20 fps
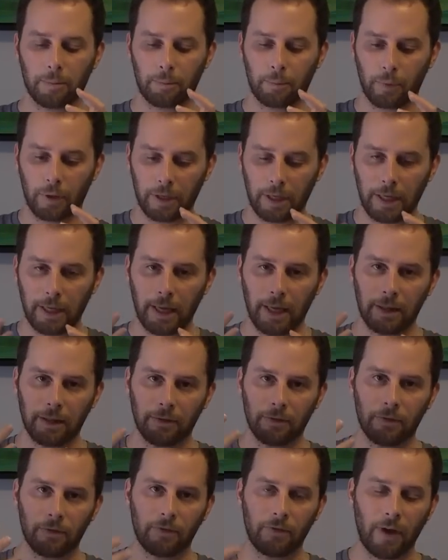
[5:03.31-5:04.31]
bringing in the
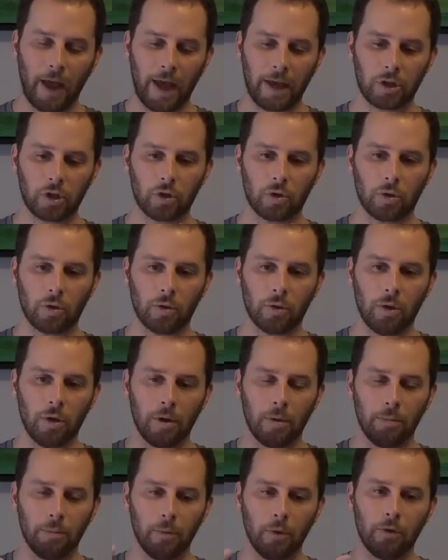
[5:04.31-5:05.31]
fascial
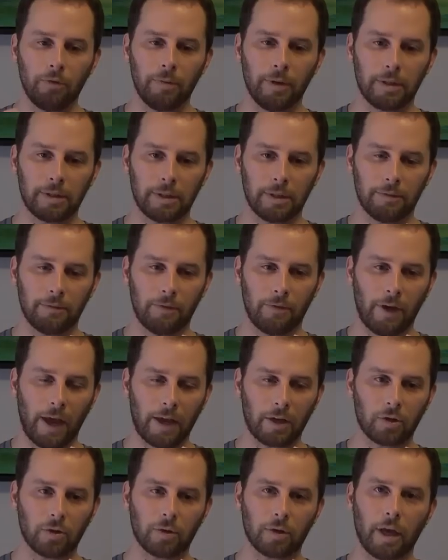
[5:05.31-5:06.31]
movements and
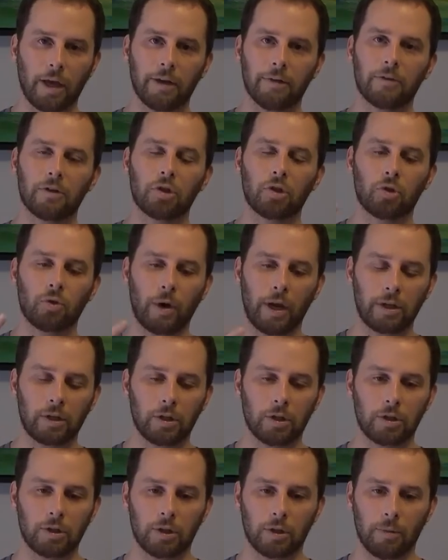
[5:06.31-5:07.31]
fascial kind of
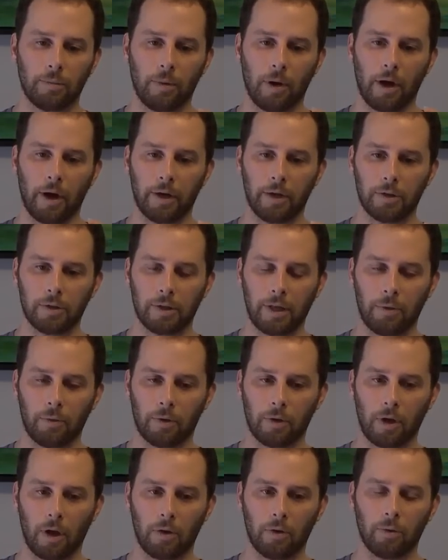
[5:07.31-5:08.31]
stretches to the body so that
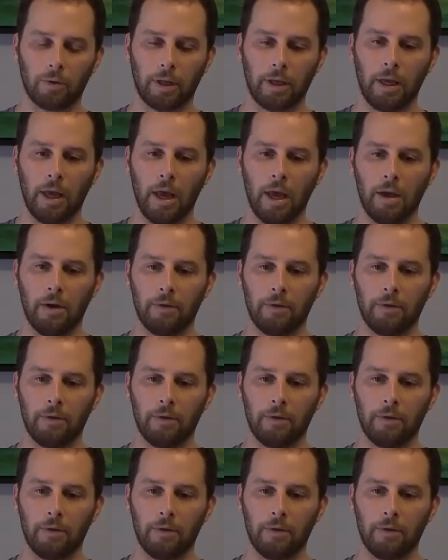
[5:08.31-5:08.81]
we're not only